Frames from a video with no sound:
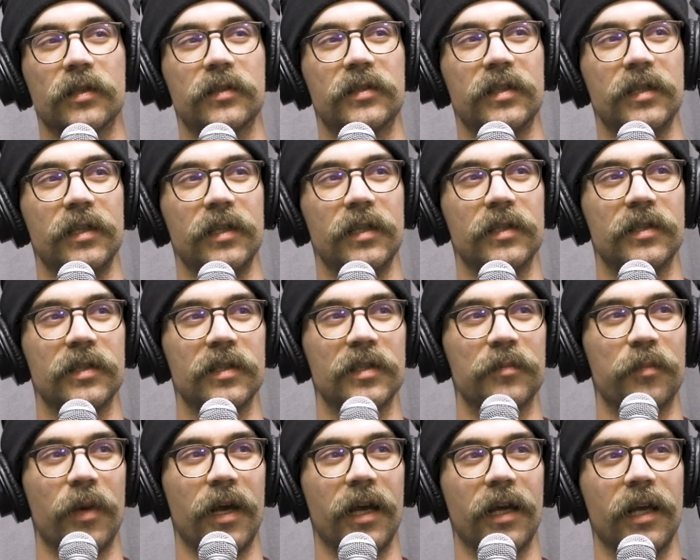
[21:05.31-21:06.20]
tees and these
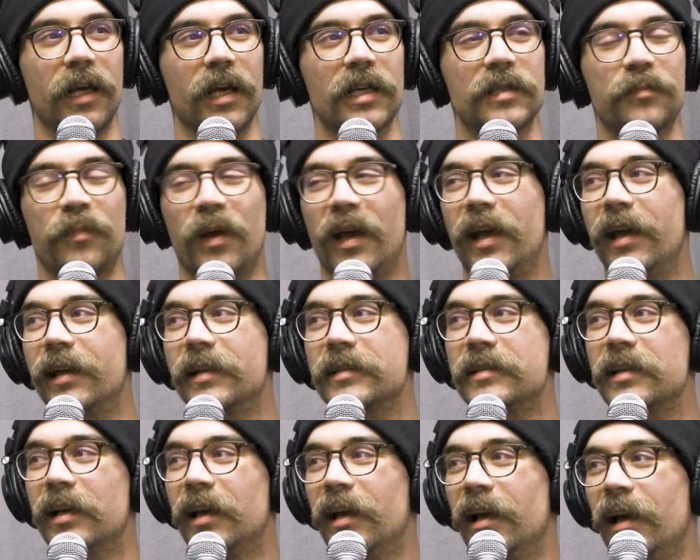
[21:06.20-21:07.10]
baggy ass
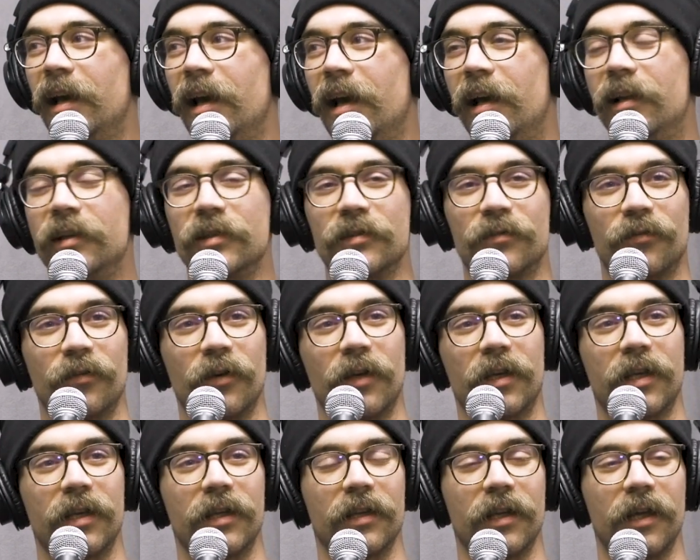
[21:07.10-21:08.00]
pants and these
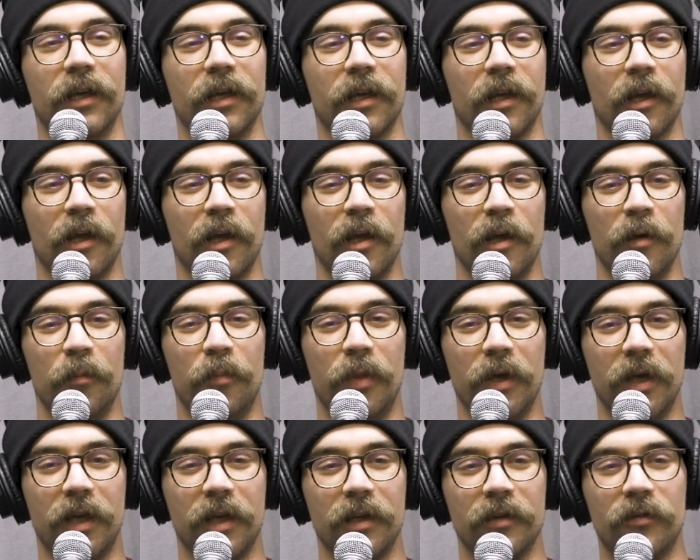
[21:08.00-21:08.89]
fucking like
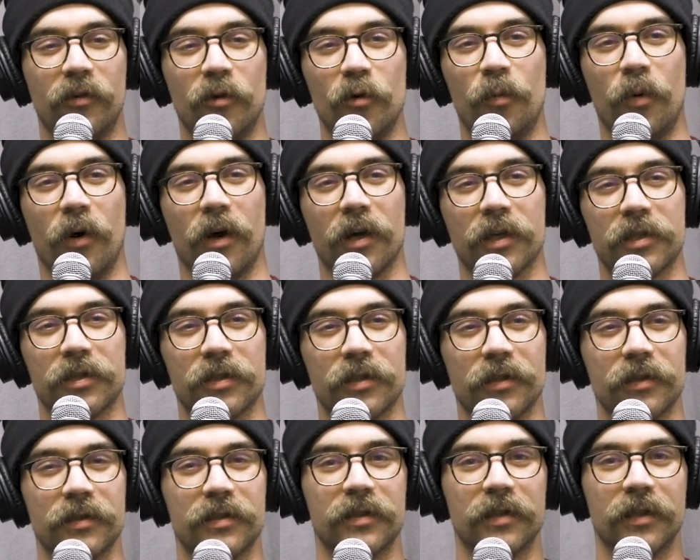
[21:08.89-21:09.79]
Biggie and Tupac
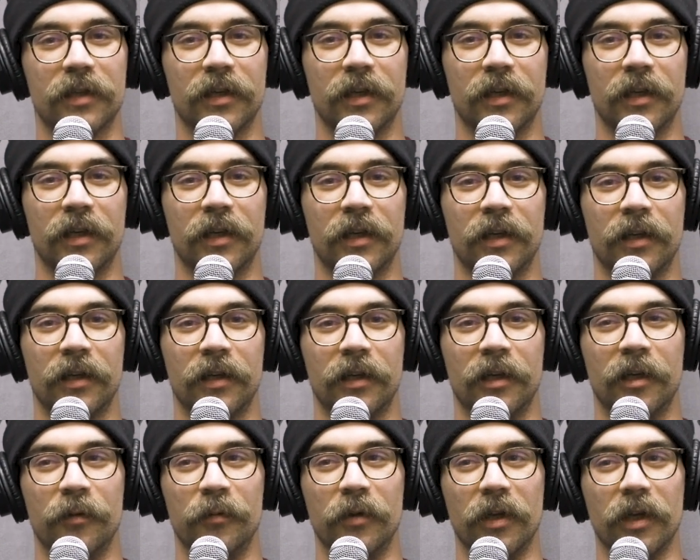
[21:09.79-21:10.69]
shirts
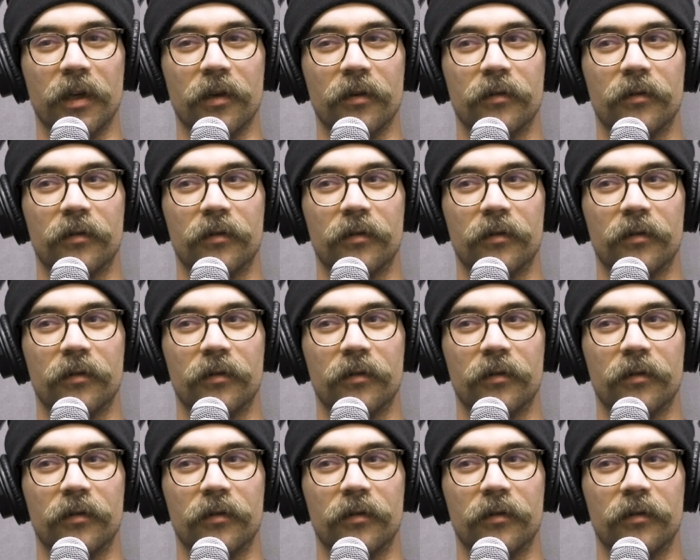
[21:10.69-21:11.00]
and be like,